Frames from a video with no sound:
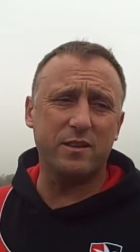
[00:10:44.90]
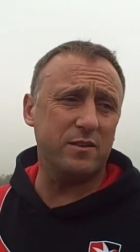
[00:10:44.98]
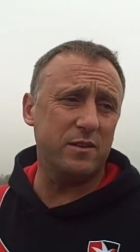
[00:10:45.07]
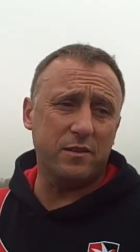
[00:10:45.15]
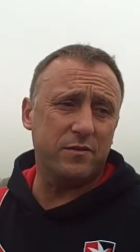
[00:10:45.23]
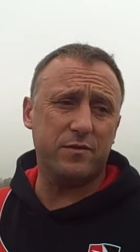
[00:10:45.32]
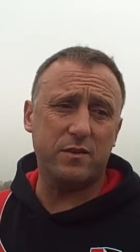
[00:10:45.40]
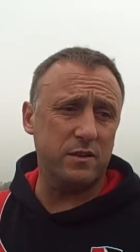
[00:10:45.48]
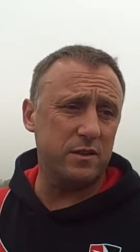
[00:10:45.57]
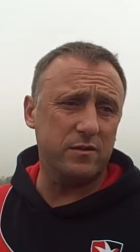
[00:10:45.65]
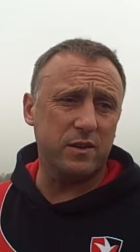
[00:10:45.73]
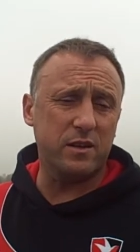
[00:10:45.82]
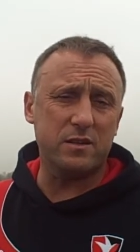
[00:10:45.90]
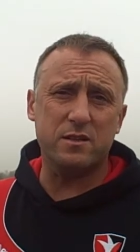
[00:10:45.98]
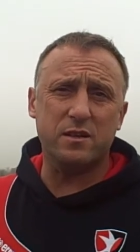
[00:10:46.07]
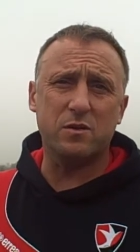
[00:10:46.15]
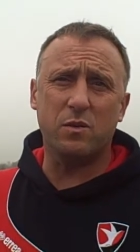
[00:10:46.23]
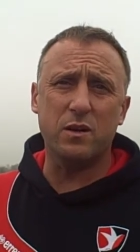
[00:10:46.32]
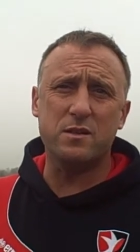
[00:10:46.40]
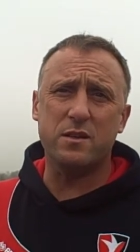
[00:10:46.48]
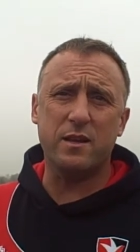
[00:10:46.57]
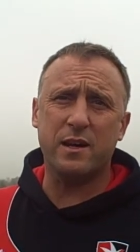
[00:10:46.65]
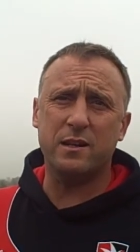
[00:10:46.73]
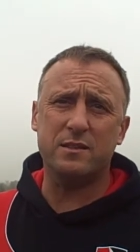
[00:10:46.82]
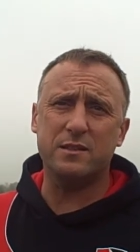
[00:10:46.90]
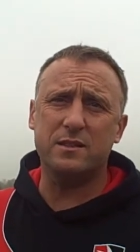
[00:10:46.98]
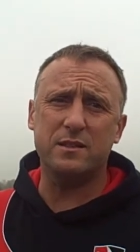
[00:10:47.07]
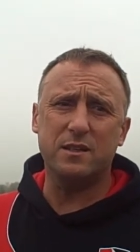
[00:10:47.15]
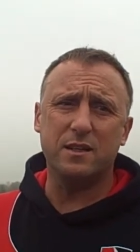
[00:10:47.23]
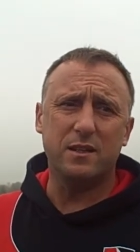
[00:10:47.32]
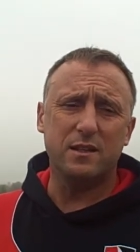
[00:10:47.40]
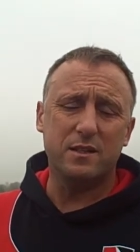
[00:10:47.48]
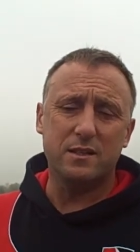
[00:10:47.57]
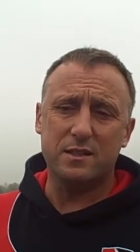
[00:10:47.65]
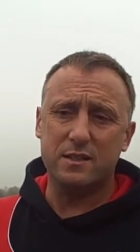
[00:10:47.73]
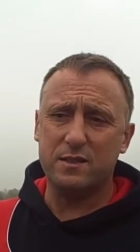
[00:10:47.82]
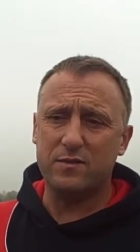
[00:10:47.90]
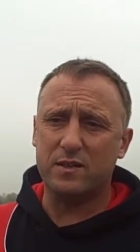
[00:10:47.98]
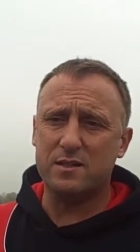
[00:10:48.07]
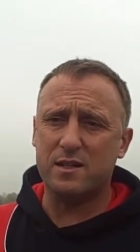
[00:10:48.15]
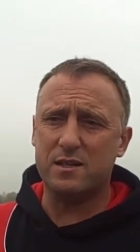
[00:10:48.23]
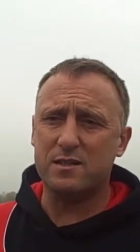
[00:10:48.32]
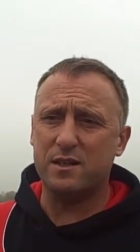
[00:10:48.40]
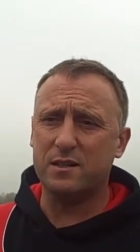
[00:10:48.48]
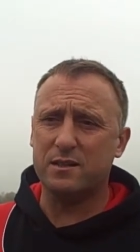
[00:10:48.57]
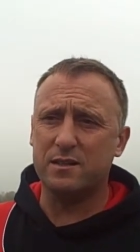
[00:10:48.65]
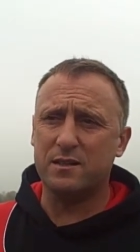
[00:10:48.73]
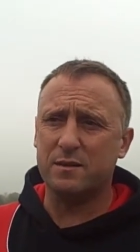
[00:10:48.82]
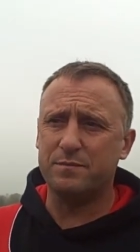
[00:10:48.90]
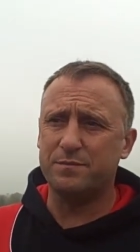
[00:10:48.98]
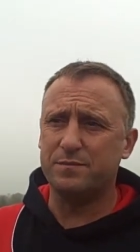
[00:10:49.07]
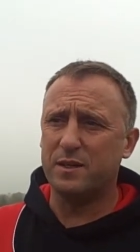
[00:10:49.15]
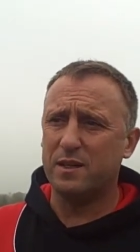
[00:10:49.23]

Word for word: He, I think you've only got to see the quality that he has. He's he's fantastic, and um,